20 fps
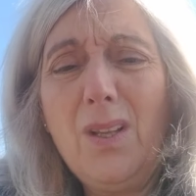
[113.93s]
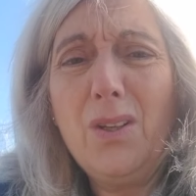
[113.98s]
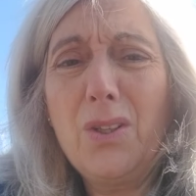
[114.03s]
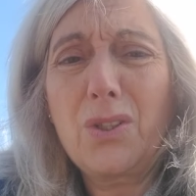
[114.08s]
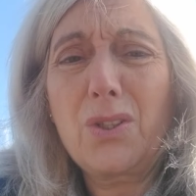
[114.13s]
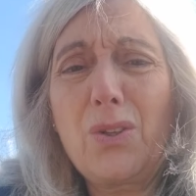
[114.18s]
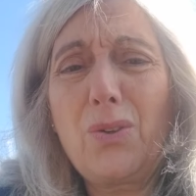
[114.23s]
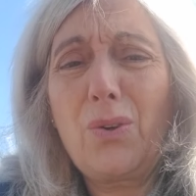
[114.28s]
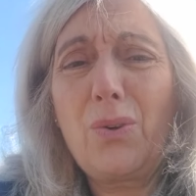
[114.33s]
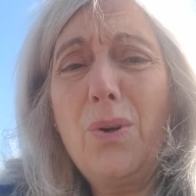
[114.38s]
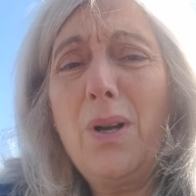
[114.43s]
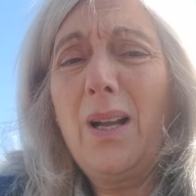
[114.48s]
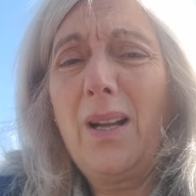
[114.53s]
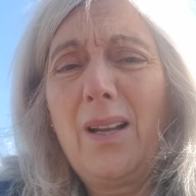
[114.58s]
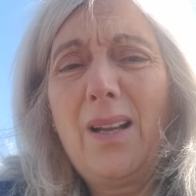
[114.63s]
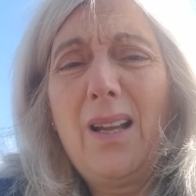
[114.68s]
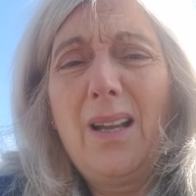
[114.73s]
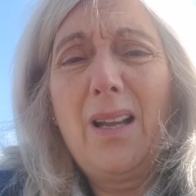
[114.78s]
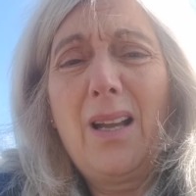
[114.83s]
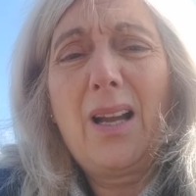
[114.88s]
So
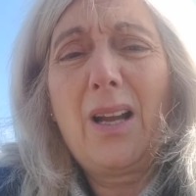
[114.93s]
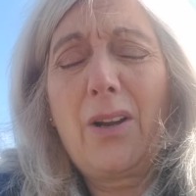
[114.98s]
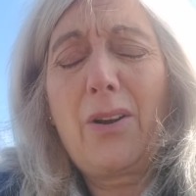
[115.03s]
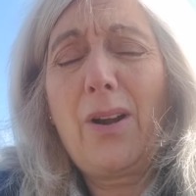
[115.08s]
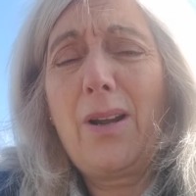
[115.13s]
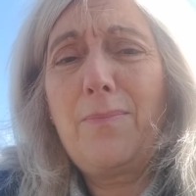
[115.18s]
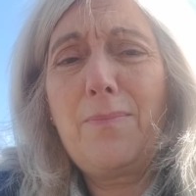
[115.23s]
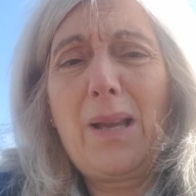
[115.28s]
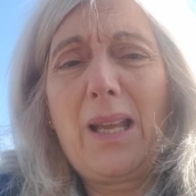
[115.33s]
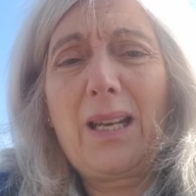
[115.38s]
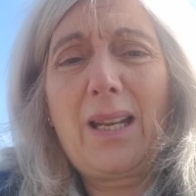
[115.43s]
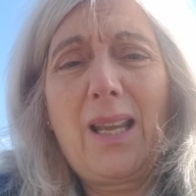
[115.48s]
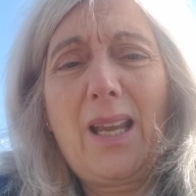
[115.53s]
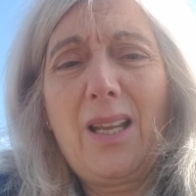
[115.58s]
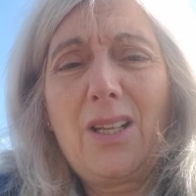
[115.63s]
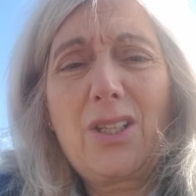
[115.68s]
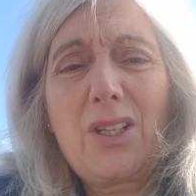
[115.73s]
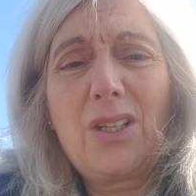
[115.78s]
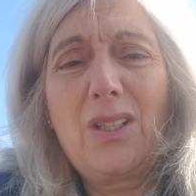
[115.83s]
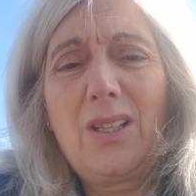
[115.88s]
great
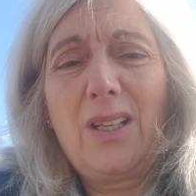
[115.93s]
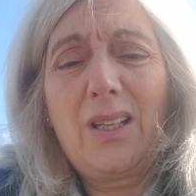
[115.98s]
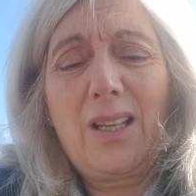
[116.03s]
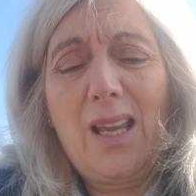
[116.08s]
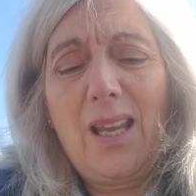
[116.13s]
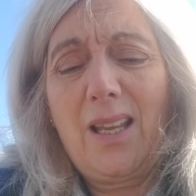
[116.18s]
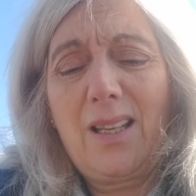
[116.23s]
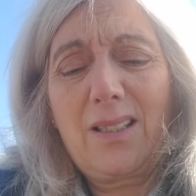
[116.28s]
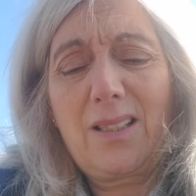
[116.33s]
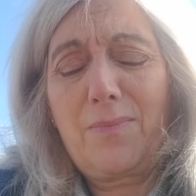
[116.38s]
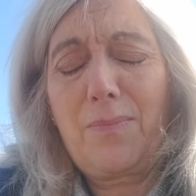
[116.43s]
medication you can't